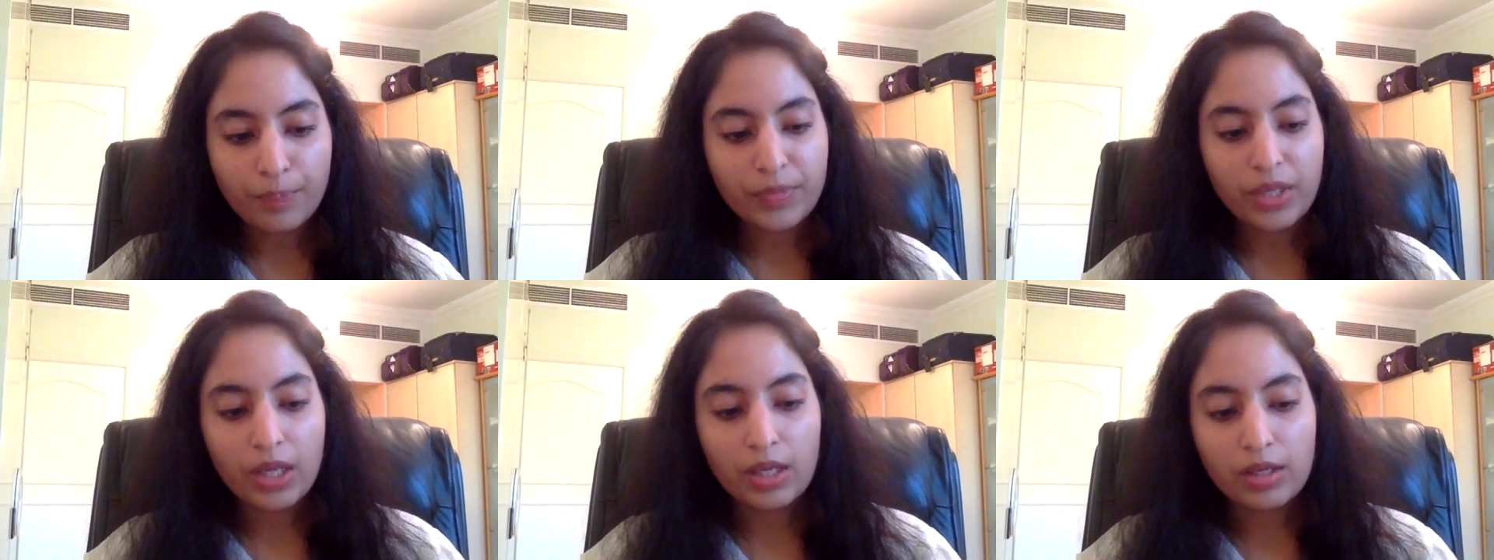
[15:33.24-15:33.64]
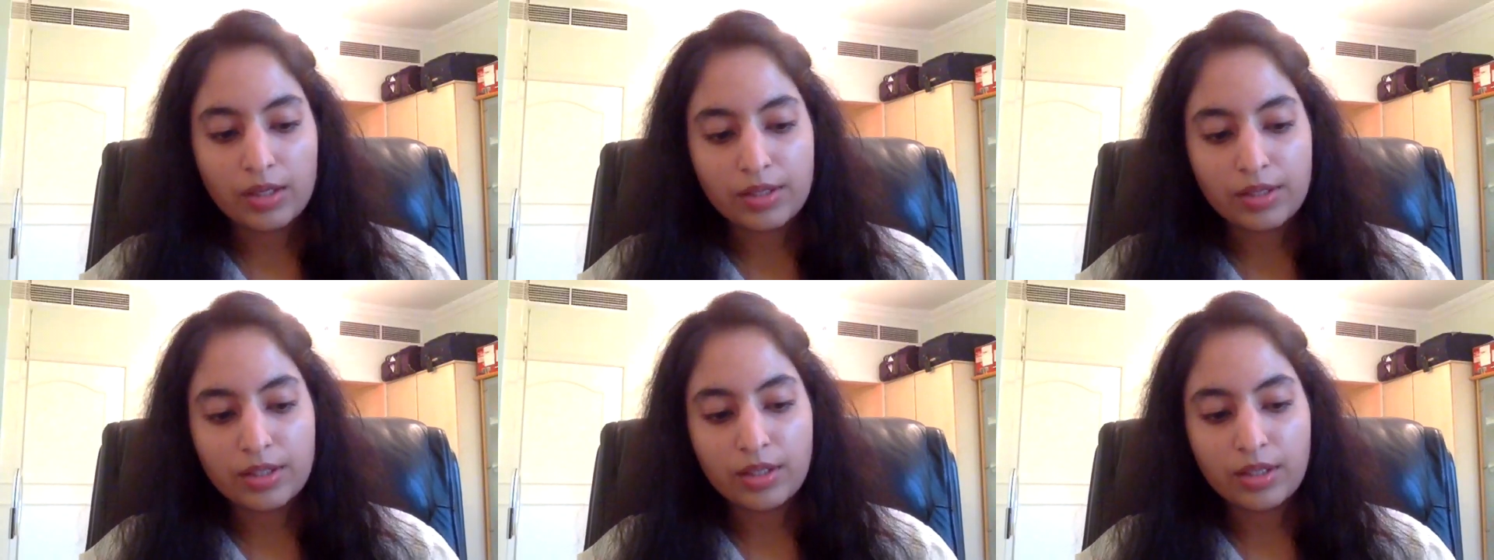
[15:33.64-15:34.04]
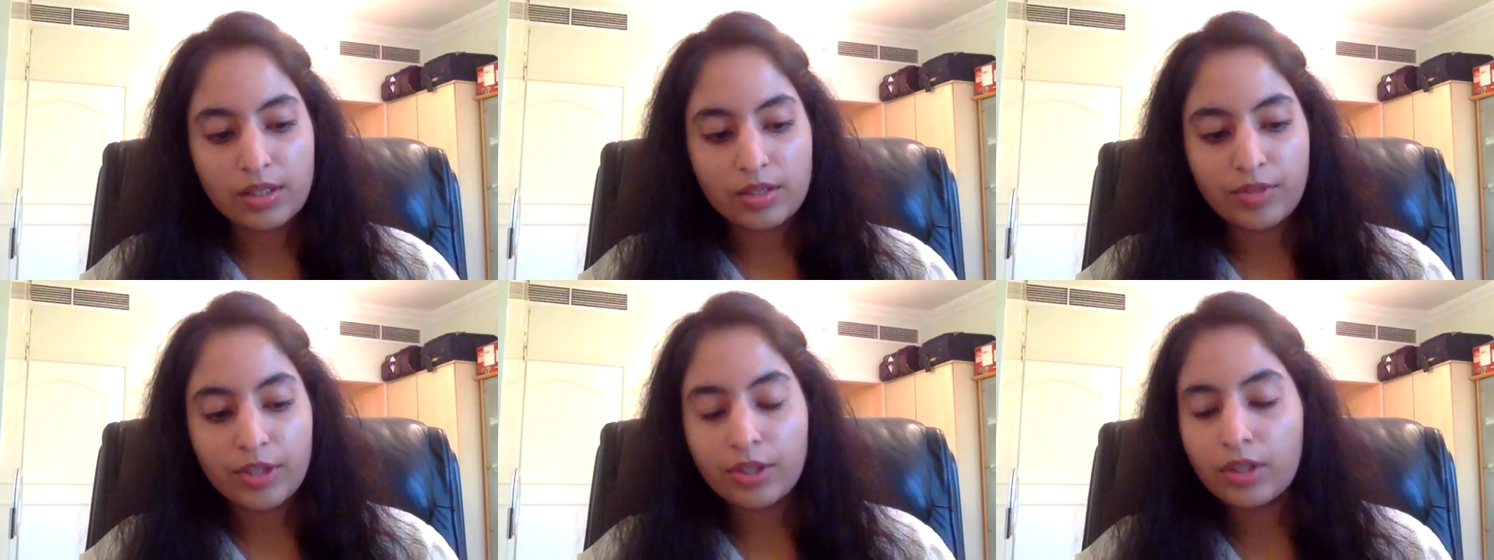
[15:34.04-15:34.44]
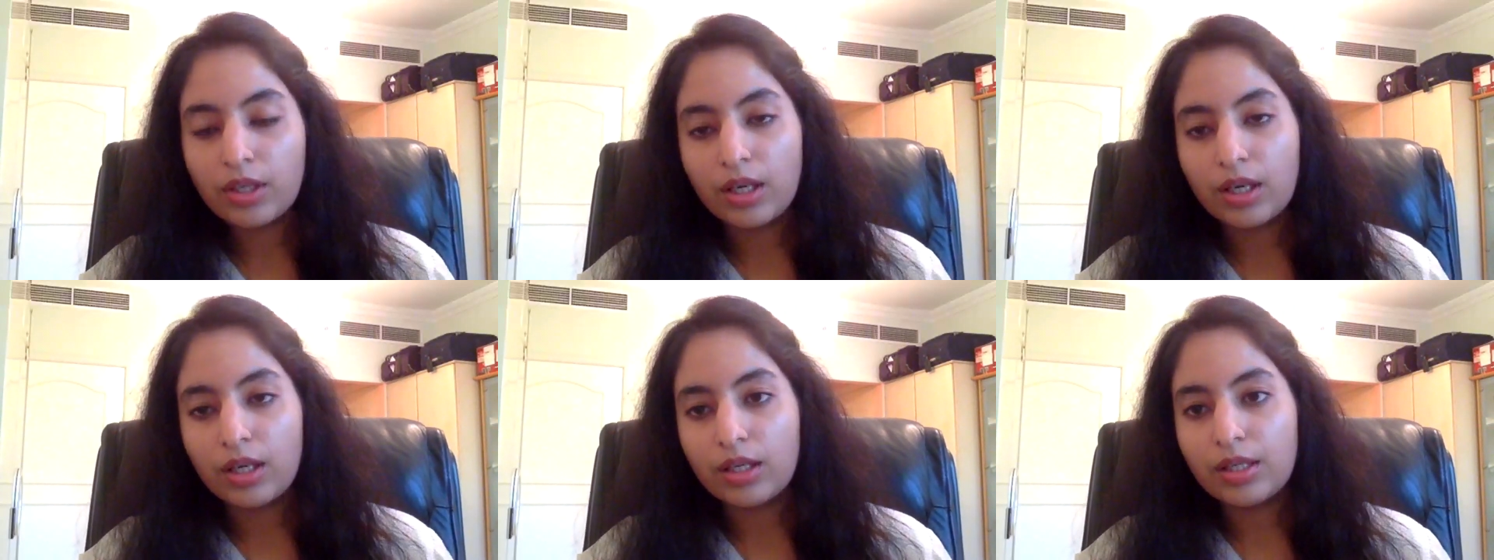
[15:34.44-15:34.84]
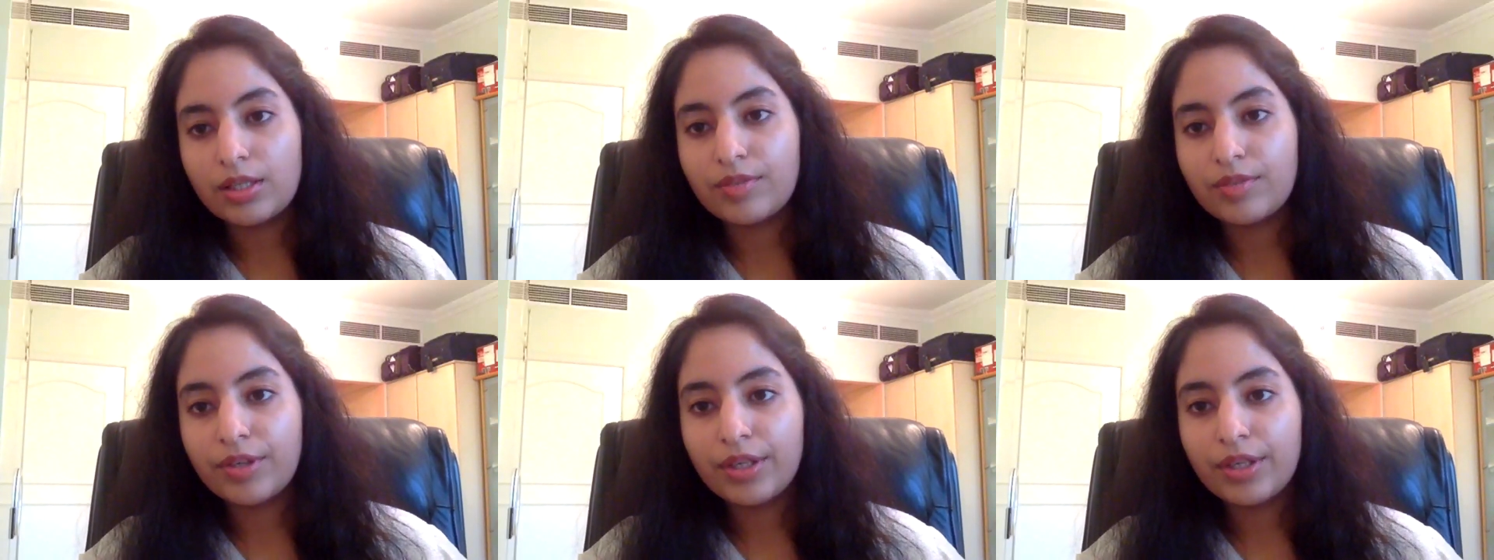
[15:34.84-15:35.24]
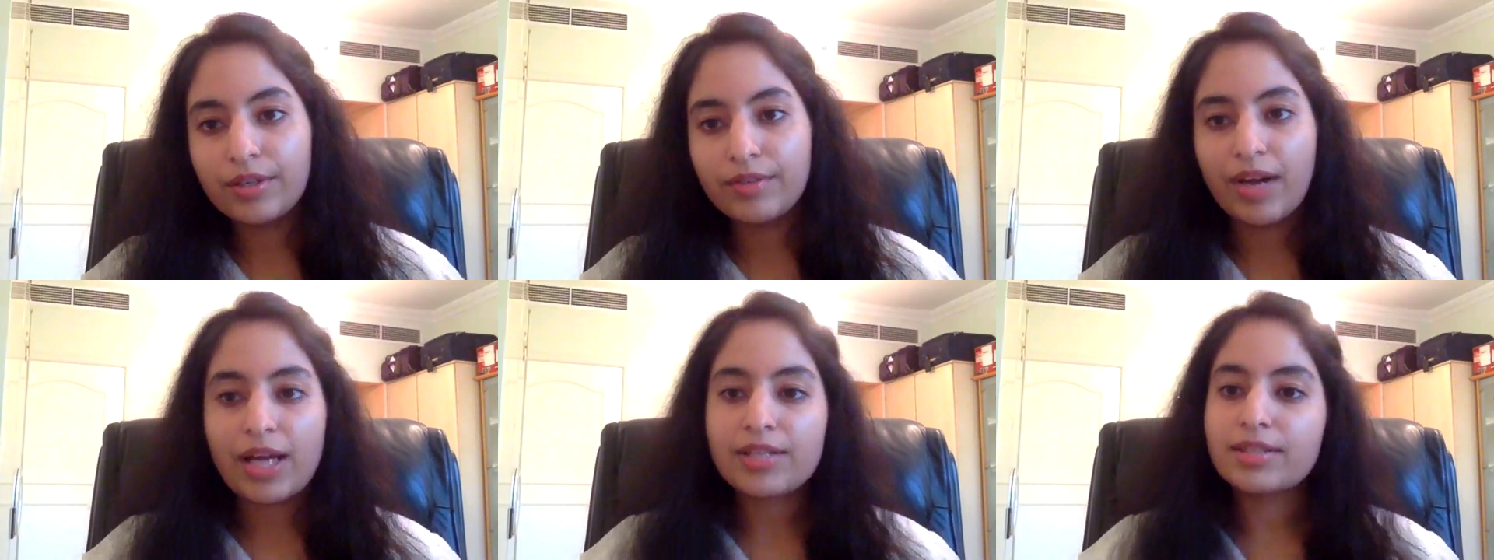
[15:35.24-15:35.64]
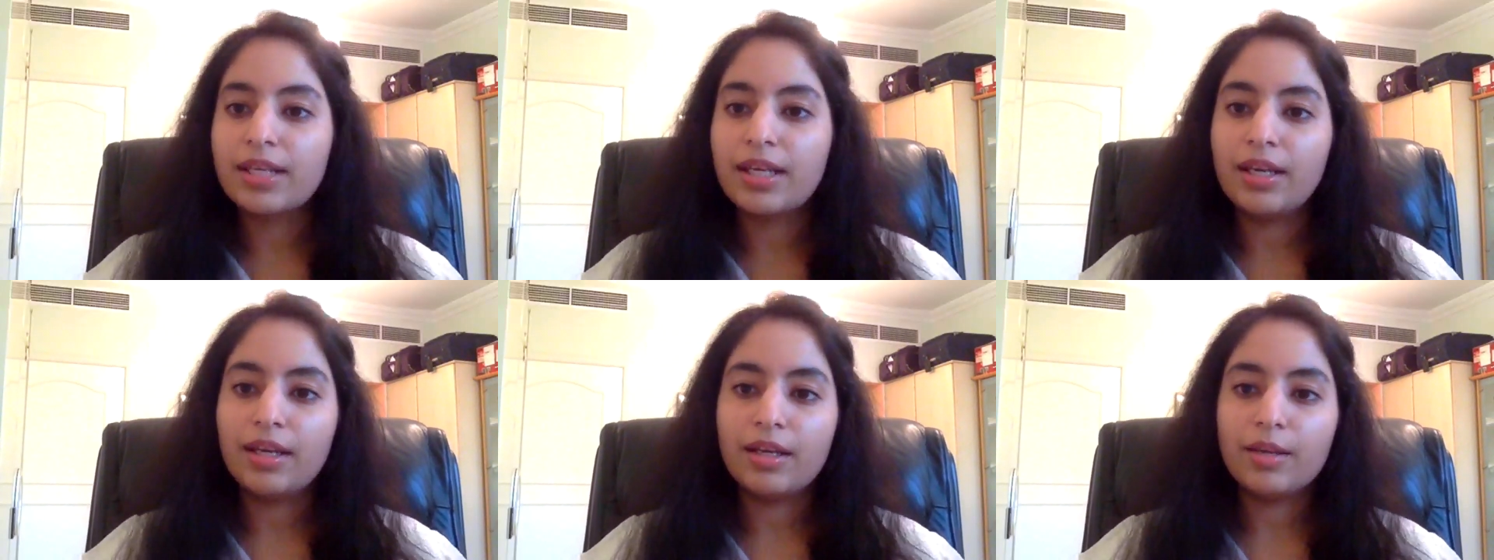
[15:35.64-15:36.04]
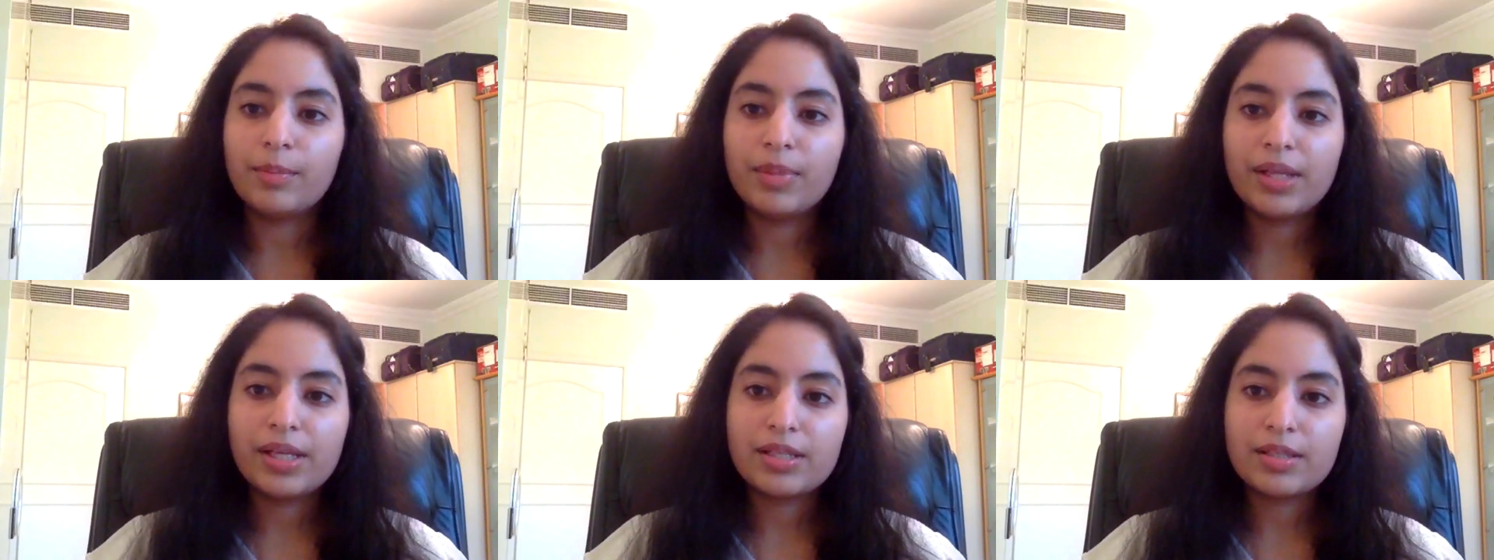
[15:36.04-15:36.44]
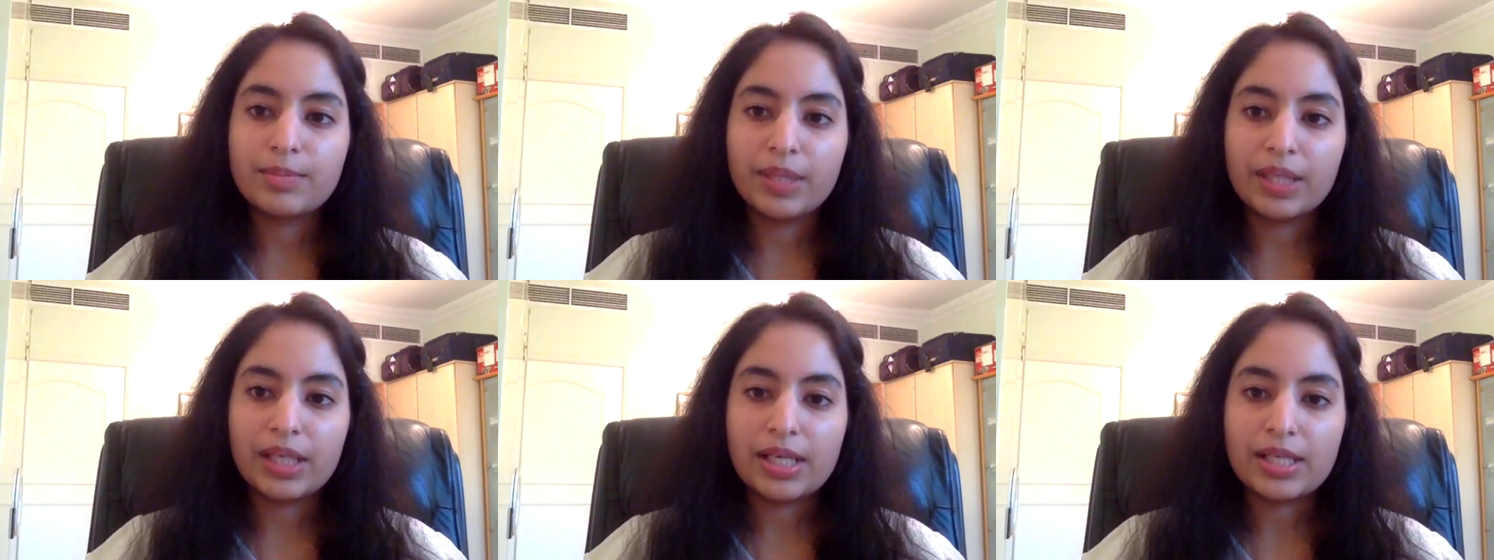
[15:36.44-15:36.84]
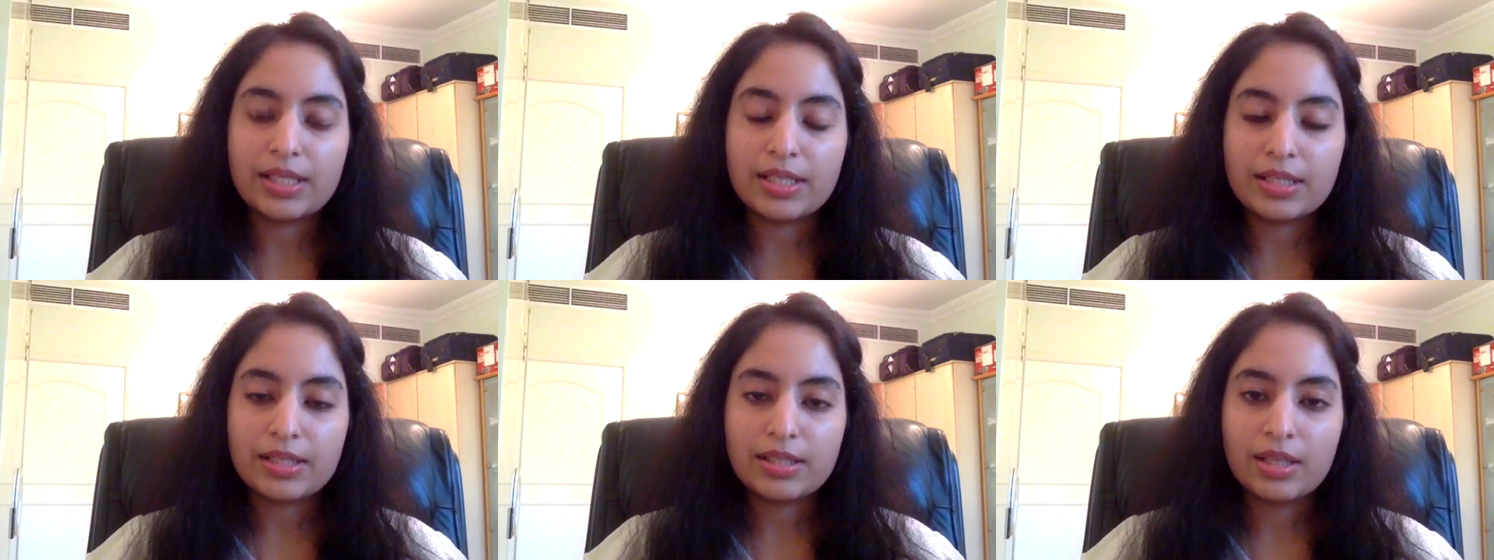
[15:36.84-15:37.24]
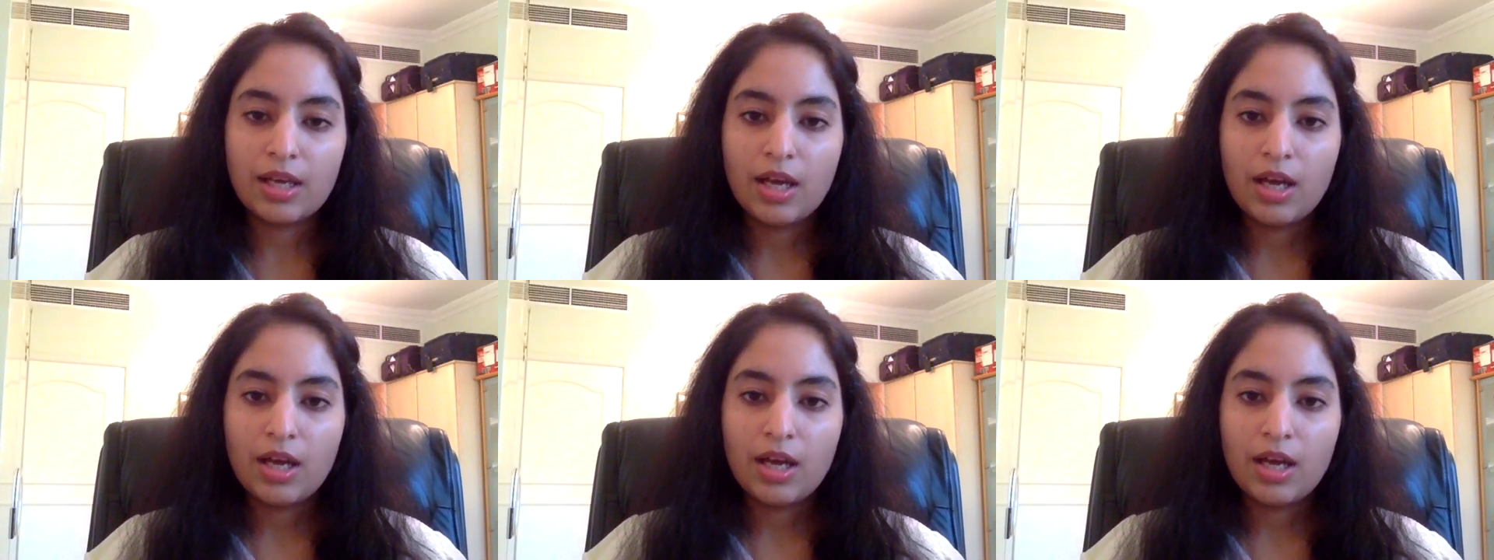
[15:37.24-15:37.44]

it's a very fascinating place because it's